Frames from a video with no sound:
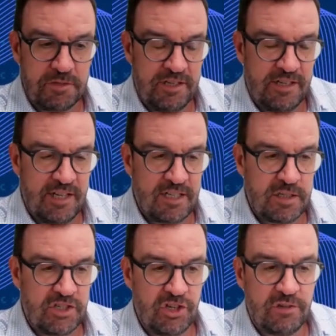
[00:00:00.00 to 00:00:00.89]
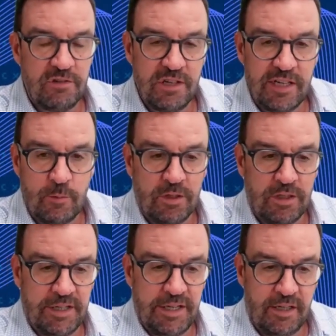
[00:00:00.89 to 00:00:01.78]
And that's generally
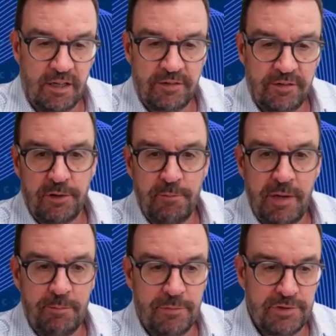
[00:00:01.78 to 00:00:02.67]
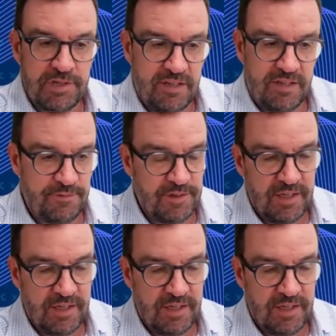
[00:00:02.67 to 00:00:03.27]
why a lot of our members have,